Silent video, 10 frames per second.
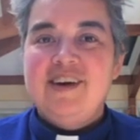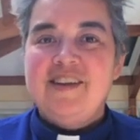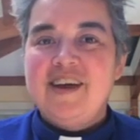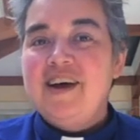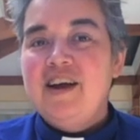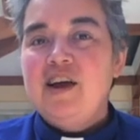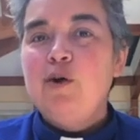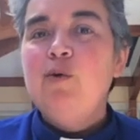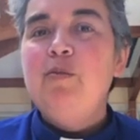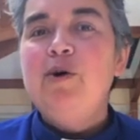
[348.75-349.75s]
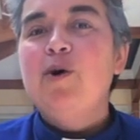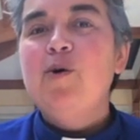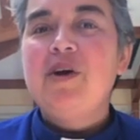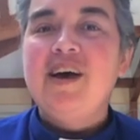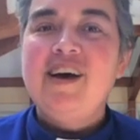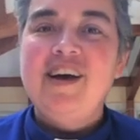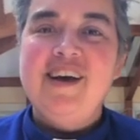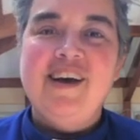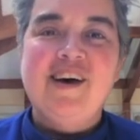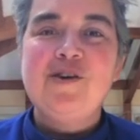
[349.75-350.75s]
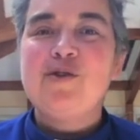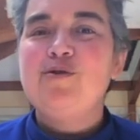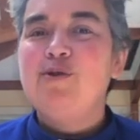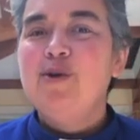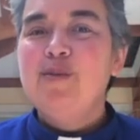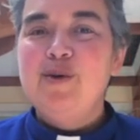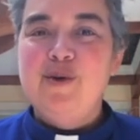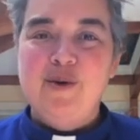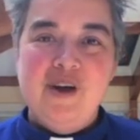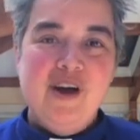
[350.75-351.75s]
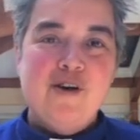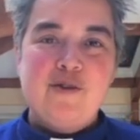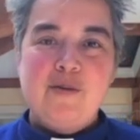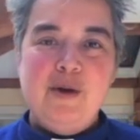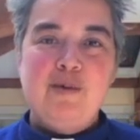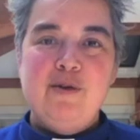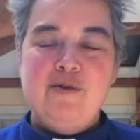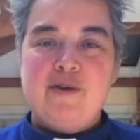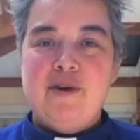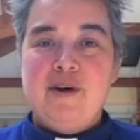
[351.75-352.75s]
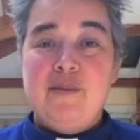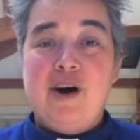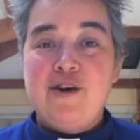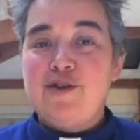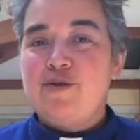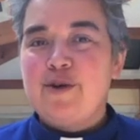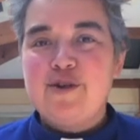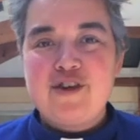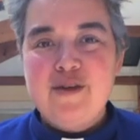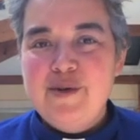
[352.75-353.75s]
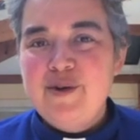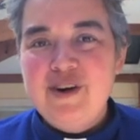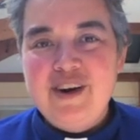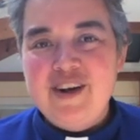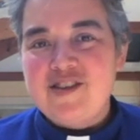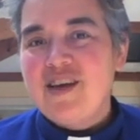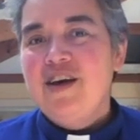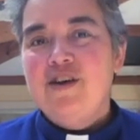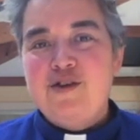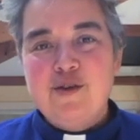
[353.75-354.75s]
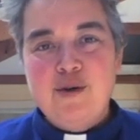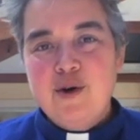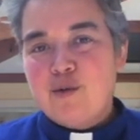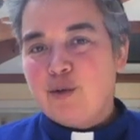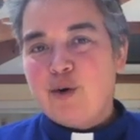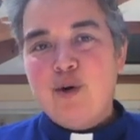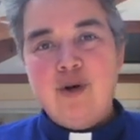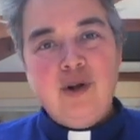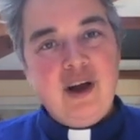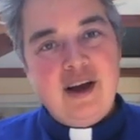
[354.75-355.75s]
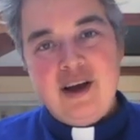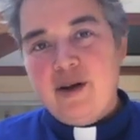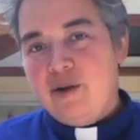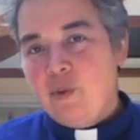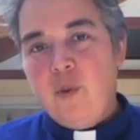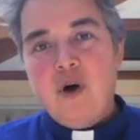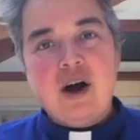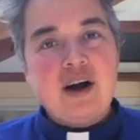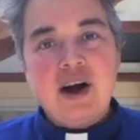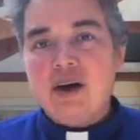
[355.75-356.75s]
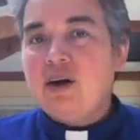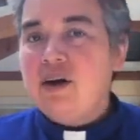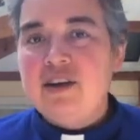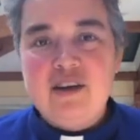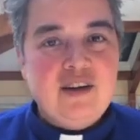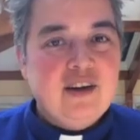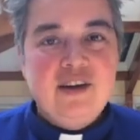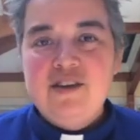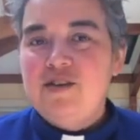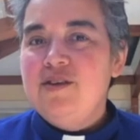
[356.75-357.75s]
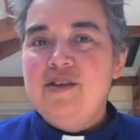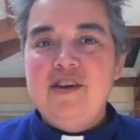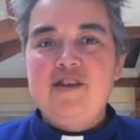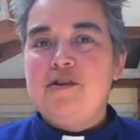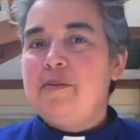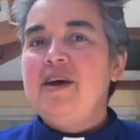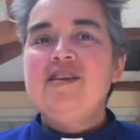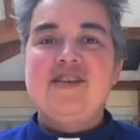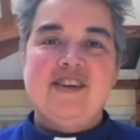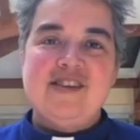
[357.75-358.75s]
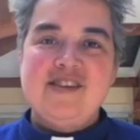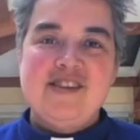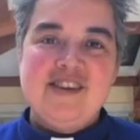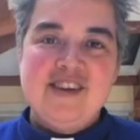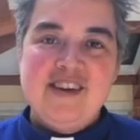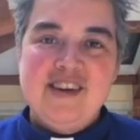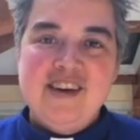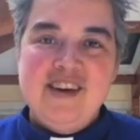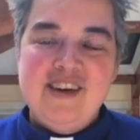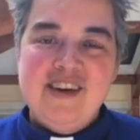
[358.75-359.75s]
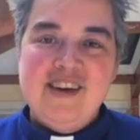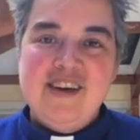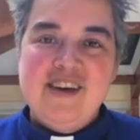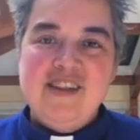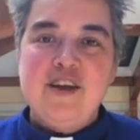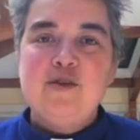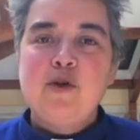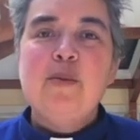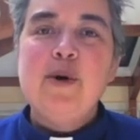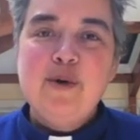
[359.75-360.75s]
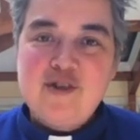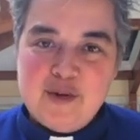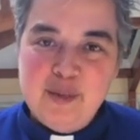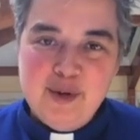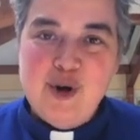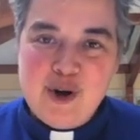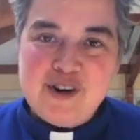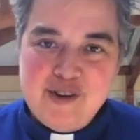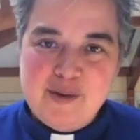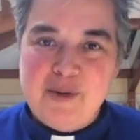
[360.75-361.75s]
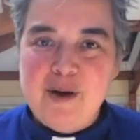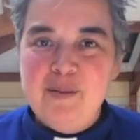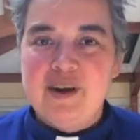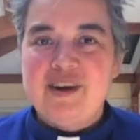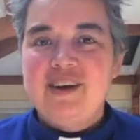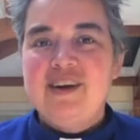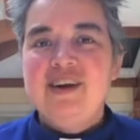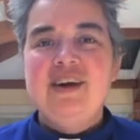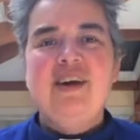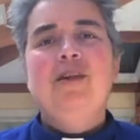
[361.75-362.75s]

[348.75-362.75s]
That it would be okay under the full moon for people from our diverse communities to roll and walk out on to these spaces that's supposed to belong to the public in the